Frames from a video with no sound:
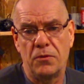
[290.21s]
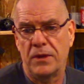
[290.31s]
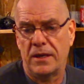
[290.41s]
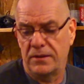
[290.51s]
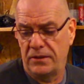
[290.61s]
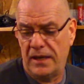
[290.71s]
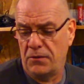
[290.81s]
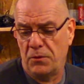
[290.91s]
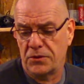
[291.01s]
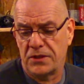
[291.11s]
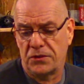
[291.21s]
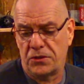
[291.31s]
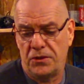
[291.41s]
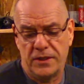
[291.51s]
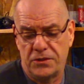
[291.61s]
Without the other motor's not
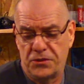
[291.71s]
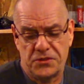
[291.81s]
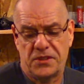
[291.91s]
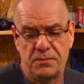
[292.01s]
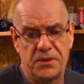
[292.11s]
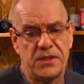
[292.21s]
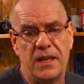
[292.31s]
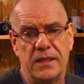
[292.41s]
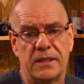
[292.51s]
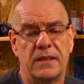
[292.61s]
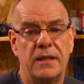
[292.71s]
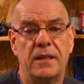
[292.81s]
turning, it's just sit beside it.